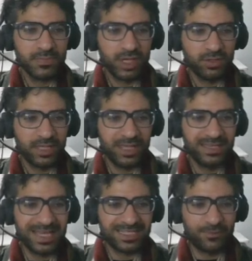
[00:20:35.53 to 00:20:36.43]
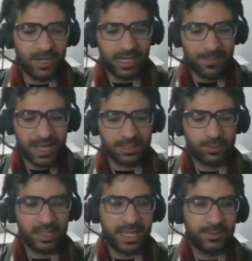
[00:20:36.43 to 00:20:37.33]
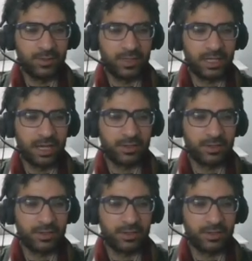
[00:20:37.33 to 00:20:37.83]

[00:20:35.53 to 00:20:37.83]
Okay, it doesn't really matter what I am doing now.